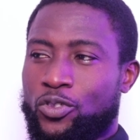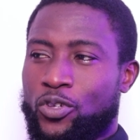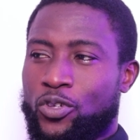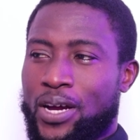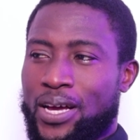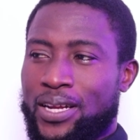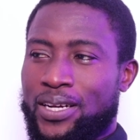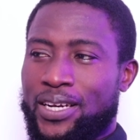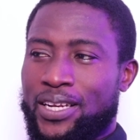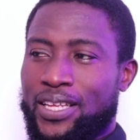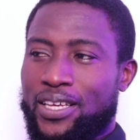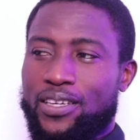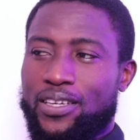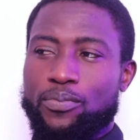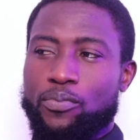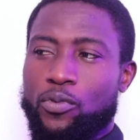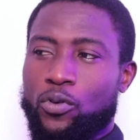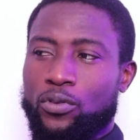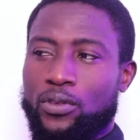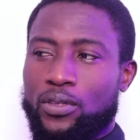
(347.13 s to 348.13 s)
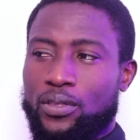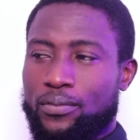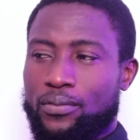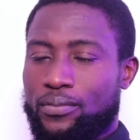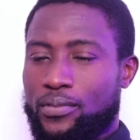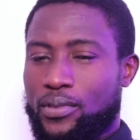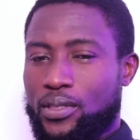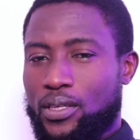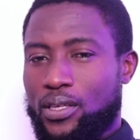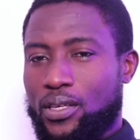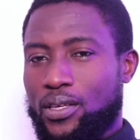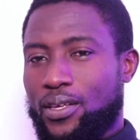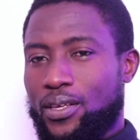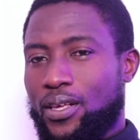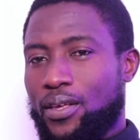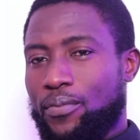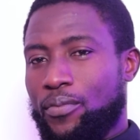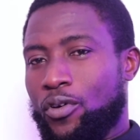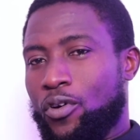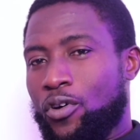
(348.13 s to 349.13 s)
You can link both.
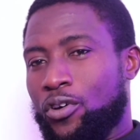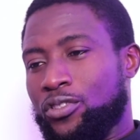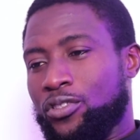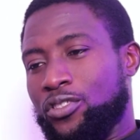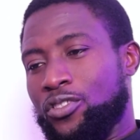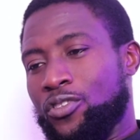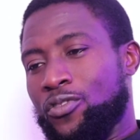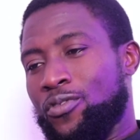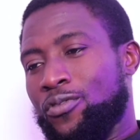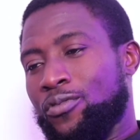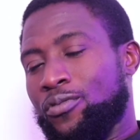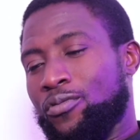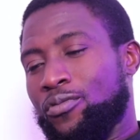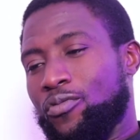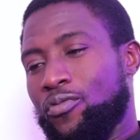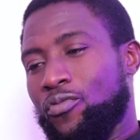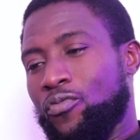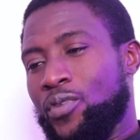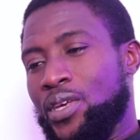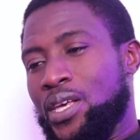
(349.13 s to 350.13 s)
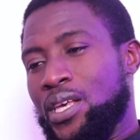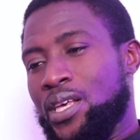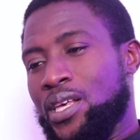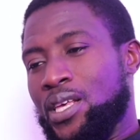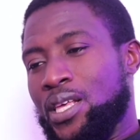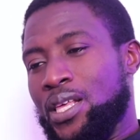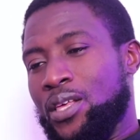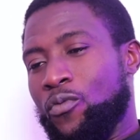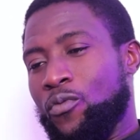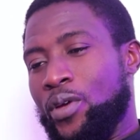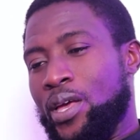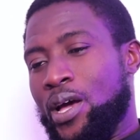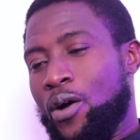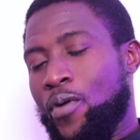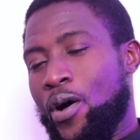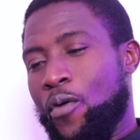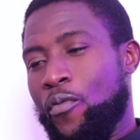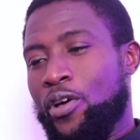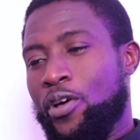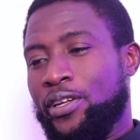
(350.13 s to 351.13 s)
Because, we are
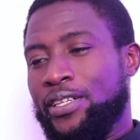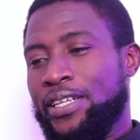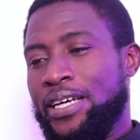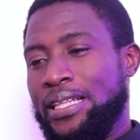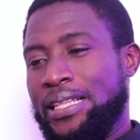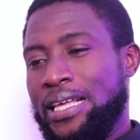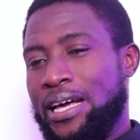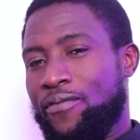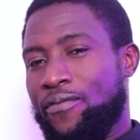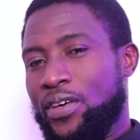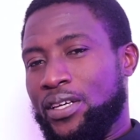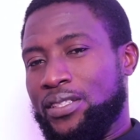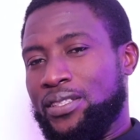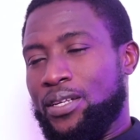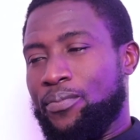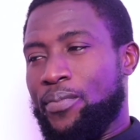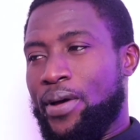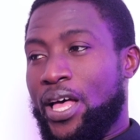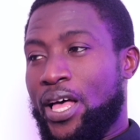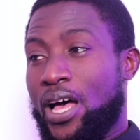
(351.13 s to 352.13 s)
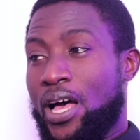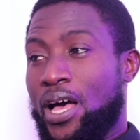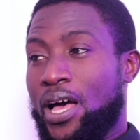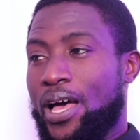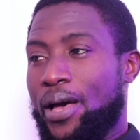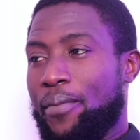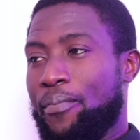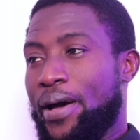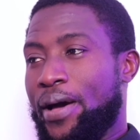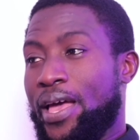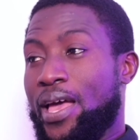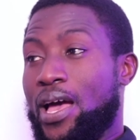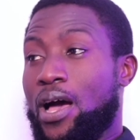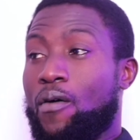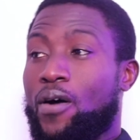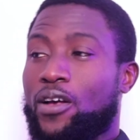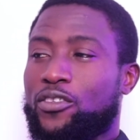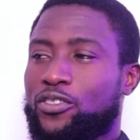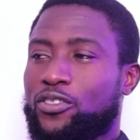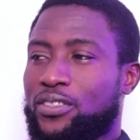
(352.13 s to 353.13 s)
one way or the other affected by
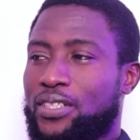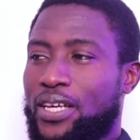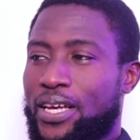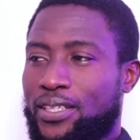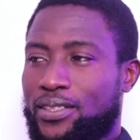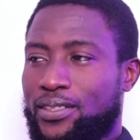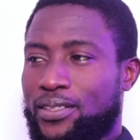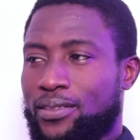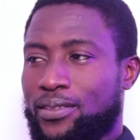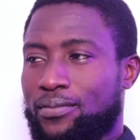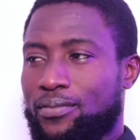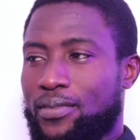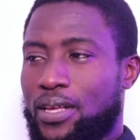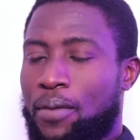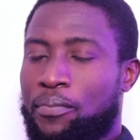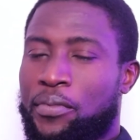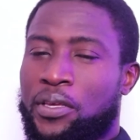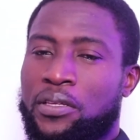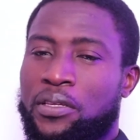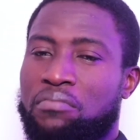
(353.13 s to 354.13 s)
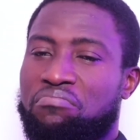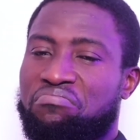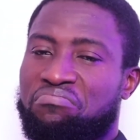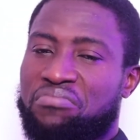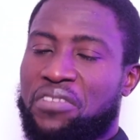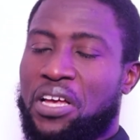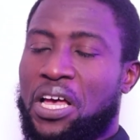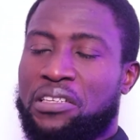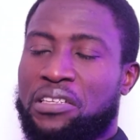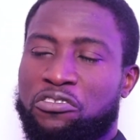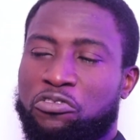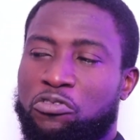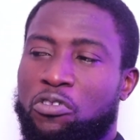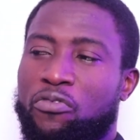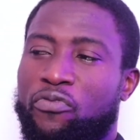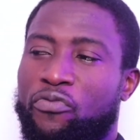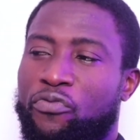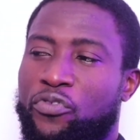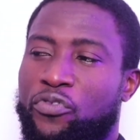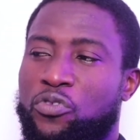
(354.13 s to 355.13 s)
our society. I mean, I
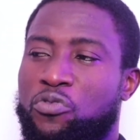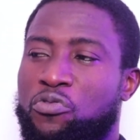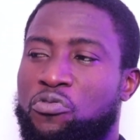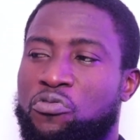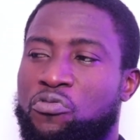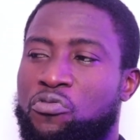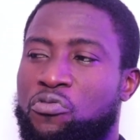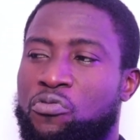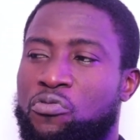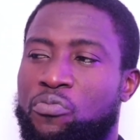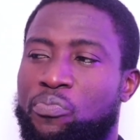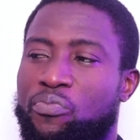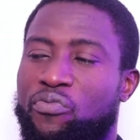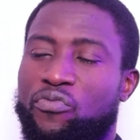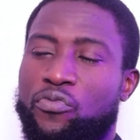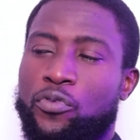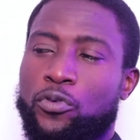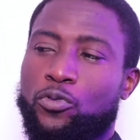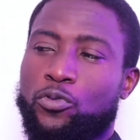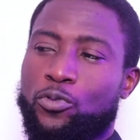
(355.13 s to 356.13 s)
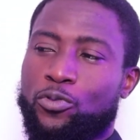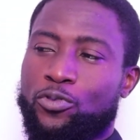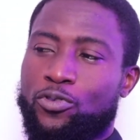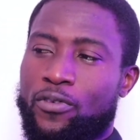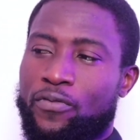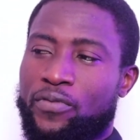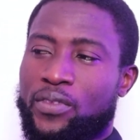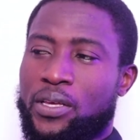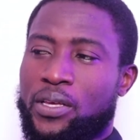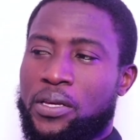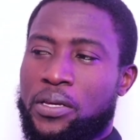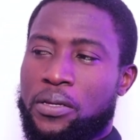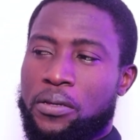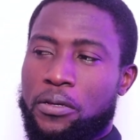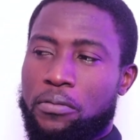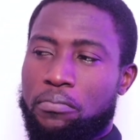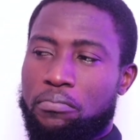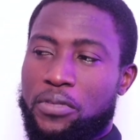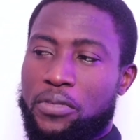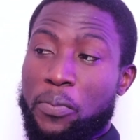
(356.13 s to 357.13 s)
saw few photos of
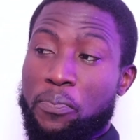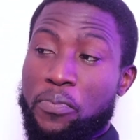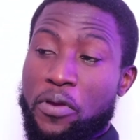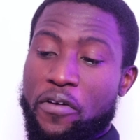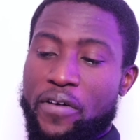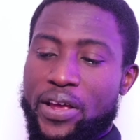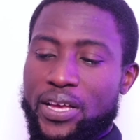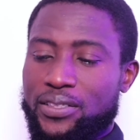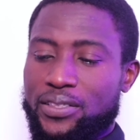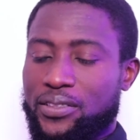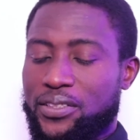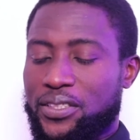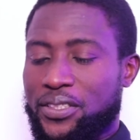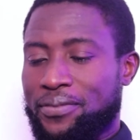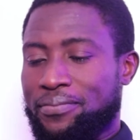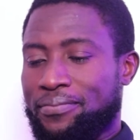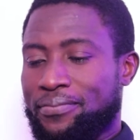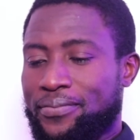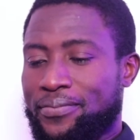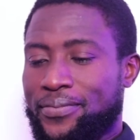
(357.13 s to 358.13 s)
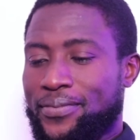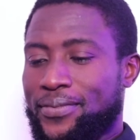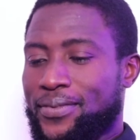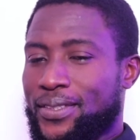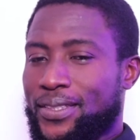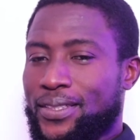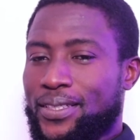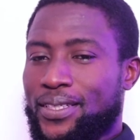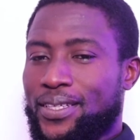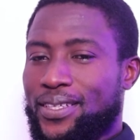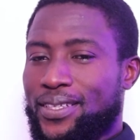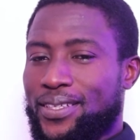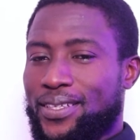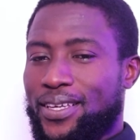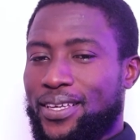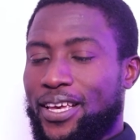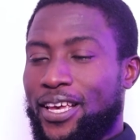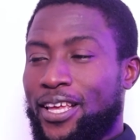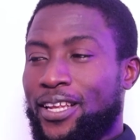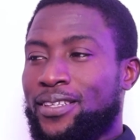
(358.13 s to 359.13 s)
the parent,
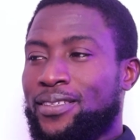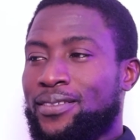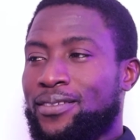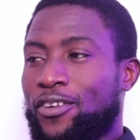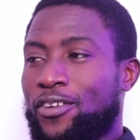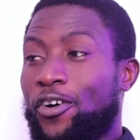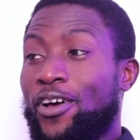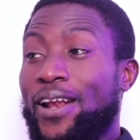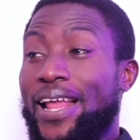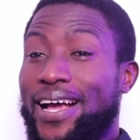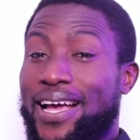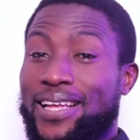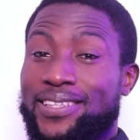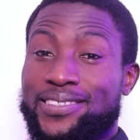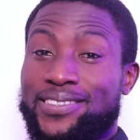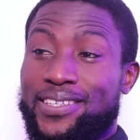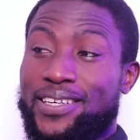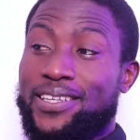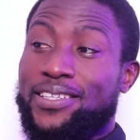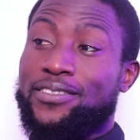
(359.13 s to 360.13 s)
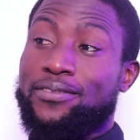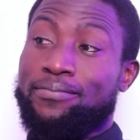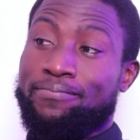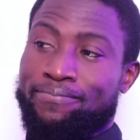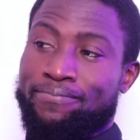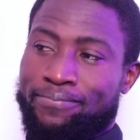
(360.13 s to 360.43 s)
and all I can say is,